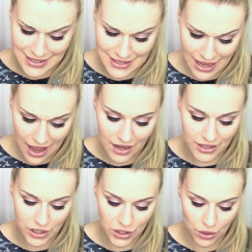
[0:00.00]

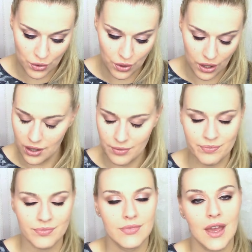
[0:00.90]

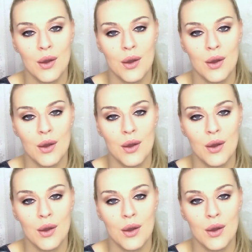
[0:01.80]
€9.